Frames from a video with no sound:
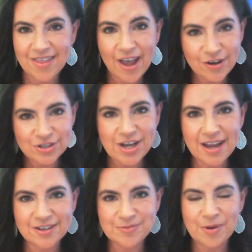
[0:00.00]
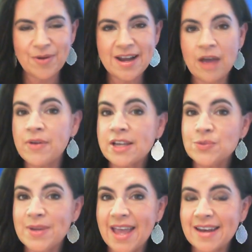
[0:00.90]
That could change, but right now, next
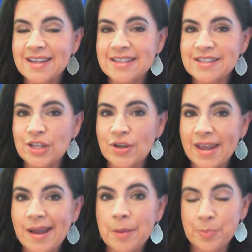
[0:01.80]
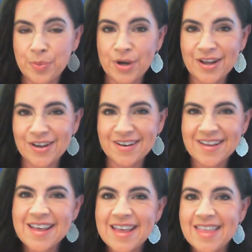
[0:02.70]
weekend is looking pretty good.
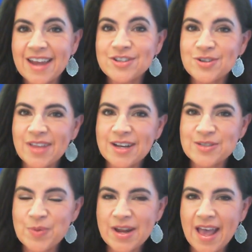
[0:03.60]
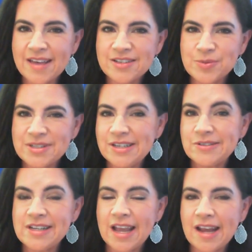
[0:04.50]
That is your latest forecast. We'll see you
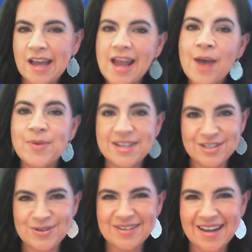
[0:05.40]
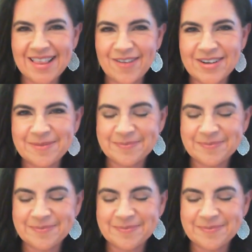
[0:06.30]
tonight on Eyewitness News at 11.